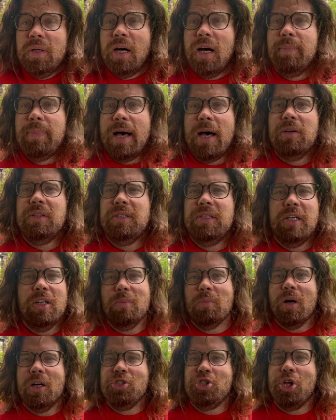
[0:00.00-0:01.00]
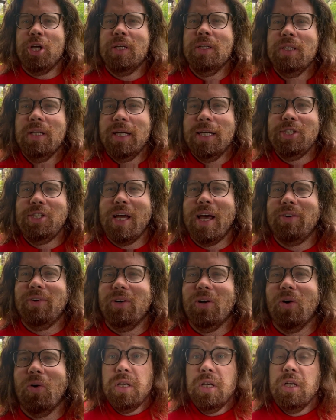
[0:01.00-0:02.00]
about deer munching in
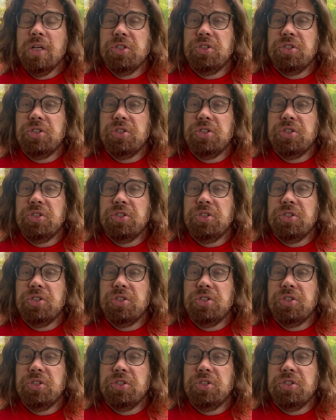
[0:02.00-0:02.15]
general.